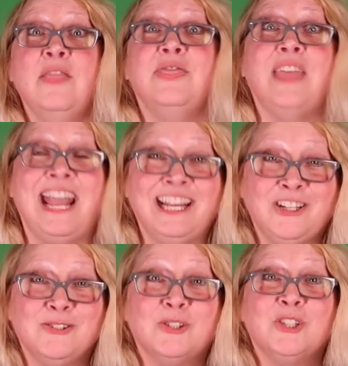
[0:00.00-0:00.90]

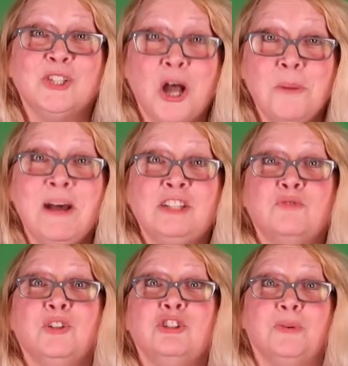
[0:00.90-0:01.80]
Thank you so much
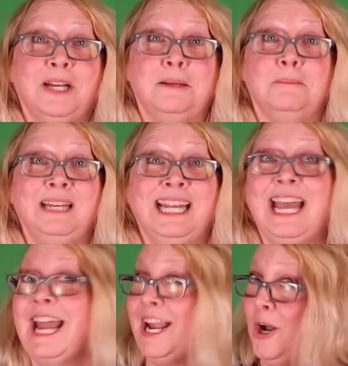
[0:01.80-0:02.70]
for joining me,
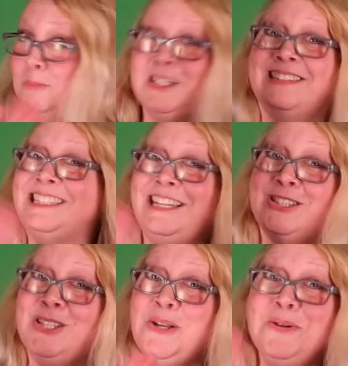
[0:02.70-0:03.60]
and I hope to see
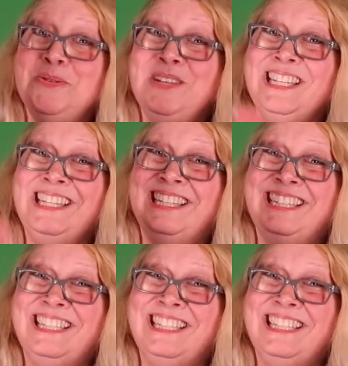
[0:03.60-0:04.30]
you soon.